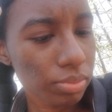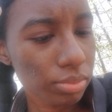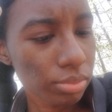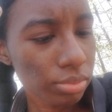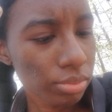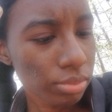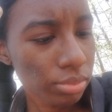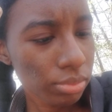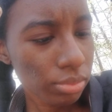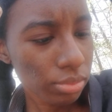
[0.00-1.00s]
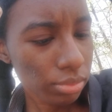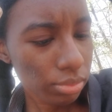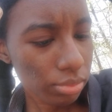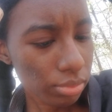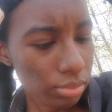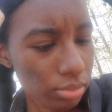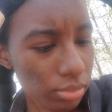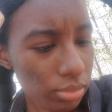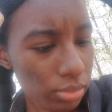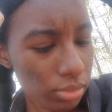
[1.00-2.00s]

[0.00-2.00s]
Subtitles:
Nobody speaks.